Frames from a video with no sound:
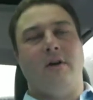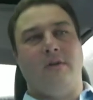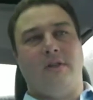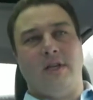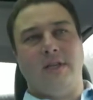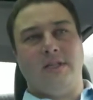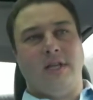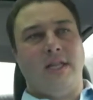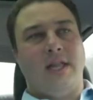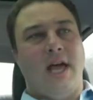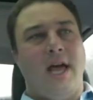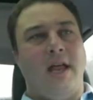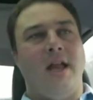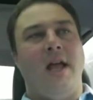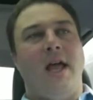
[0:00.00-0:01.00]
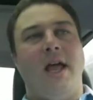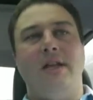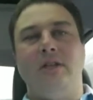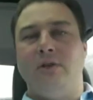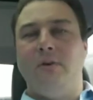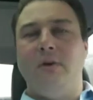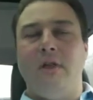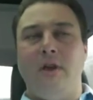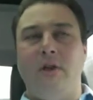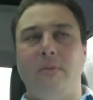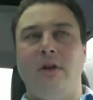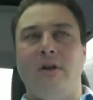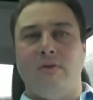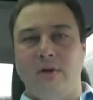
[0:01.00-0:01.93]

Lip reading: Things like that. And do a little bit